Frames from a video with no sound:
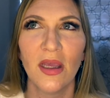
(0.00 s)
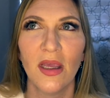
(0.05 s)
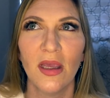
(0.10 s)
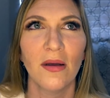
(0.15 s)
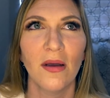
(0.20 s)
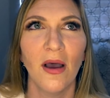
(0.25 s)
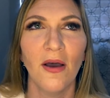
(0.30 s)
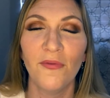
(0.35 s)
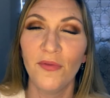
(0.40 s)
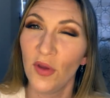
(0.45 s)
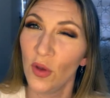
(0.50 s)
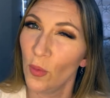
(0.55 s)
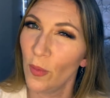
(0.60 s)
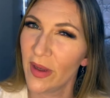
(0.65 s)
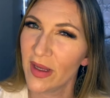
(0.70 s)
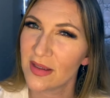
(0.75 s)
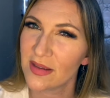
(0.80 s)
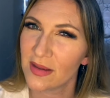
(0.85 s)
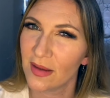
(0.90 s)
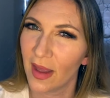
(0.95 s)
A few
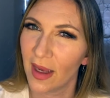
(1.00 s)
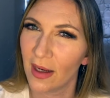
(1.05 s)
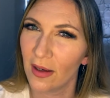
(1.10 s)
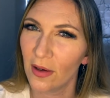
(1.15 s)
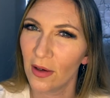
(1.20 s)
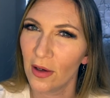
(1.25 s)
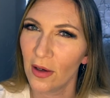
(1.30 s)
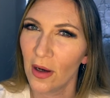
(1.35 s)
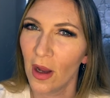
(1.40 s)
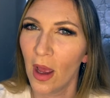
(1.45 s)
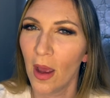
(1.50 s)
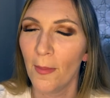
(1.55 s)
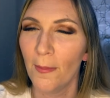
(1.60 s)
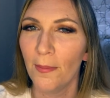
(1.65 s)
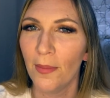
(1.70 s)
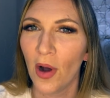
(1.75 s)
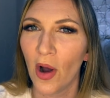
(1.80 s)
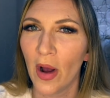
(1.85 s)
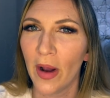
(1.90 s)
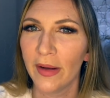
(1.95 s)
weeks later,
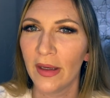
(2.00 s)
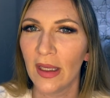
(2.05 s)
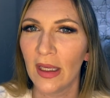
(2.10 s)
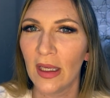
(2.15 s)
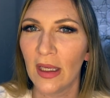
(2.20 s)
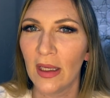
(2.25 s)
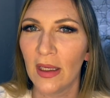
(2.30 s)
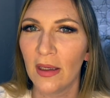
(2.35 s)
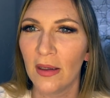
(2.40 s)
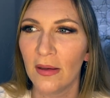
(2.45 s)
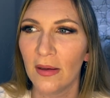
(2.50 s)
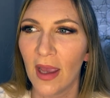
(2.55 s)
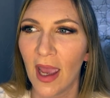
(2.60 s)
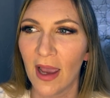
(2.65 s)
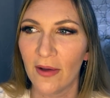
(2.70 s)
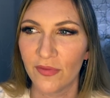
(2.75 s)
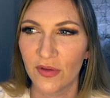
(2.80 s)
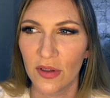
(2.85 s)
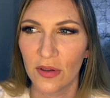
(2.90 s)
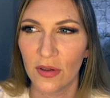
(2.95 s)
Bonnie,
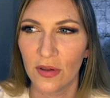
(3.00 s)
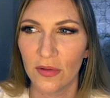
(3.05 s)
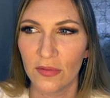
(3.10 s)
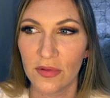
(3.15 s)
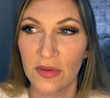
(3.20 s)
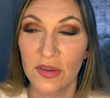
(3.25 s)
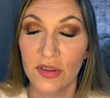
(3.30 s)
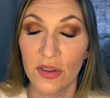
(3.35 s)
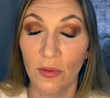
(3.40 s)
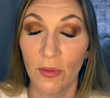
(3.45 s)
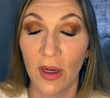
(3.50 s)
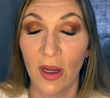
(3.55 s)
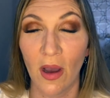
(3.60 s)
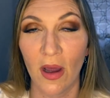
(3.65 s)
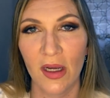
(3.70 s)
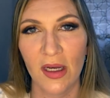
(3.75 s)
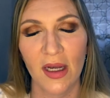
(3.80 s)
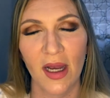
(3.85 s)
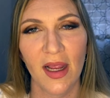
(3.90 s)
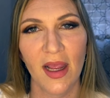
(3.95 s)
after stewing on
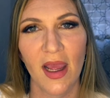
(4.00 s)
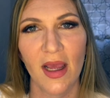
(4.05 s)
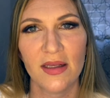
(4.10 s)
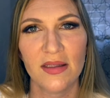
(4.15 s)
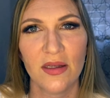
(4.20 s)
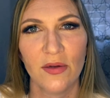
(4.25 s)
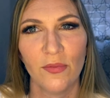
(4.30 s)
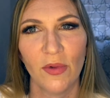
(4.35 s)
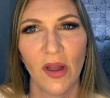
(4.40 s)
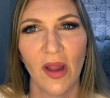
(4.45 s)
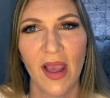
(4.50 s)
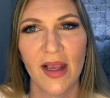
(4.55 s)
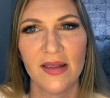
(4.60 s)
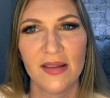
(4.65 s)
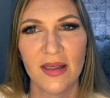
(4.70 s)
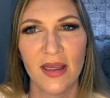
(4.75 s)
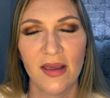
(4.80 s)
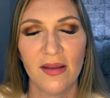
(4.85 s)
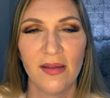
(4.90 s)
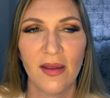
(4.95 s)
it, I guess, and
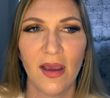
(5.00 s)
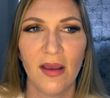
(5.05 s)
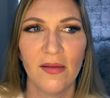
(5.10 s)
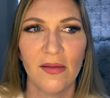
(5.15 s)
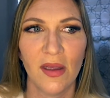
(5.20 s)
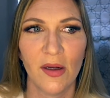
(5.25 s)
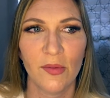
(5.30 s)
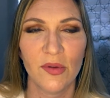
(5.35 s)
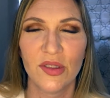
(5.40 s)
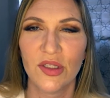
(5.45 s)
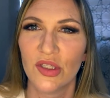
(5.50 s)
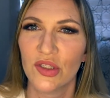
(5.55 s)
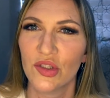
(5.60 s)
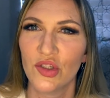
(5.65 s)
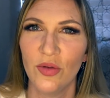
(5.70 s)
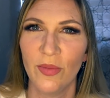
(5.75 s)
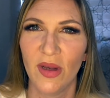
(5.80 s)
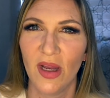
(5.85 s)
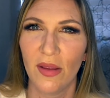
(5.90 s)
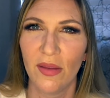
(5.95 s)
realizing that there was just
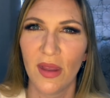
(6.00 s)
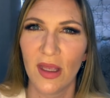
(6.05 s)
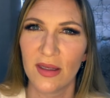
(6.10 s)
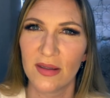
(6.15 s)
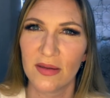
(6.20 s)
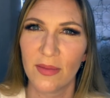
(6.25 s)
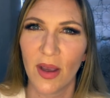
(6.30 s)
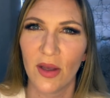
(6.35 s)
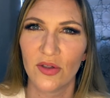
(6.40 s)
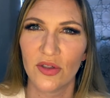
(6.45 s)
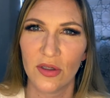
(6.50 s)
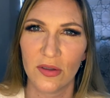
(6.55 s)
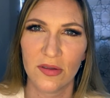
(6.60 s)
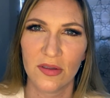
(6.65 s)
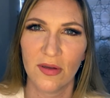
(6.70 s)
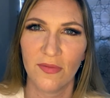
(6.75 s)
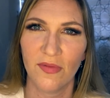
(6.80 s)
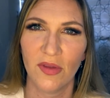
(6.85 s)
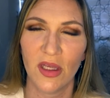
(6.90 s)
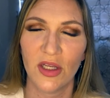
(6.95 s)
too many things about
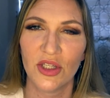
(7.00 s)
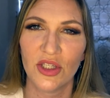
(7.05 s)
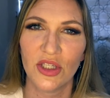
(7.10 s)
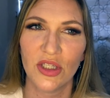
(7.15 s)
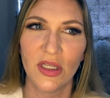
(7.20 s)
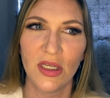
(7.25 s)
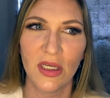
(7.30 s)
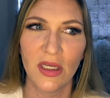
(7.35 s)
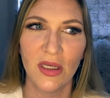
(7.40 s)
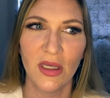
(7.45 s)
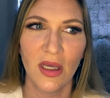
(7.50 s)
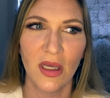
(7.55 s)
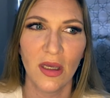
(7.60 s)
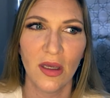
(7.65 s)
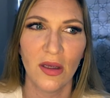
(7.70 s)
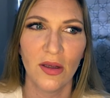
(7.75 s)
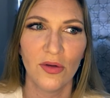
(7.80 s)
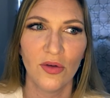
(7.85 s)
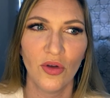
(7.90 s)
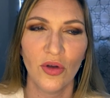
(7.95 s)
Joseph that she
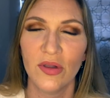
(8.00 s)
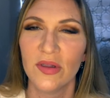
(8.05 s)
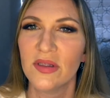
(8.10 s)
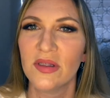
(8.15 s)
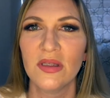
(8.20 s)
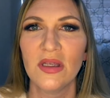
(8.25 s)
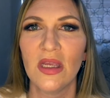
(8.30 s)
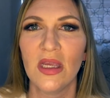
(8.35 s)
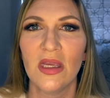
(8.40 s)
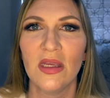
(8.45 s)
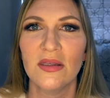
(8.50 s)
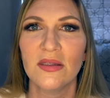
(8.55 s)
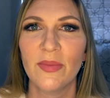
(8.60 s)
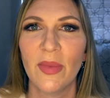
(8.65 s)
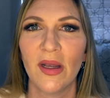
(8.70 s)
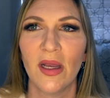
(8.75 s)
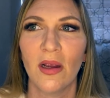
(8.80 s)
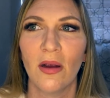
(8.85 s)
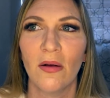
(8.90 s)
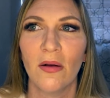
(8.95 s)
couldn't see
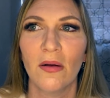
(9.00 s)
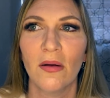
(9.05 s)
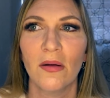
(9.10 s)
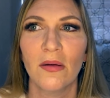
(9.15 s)
spending her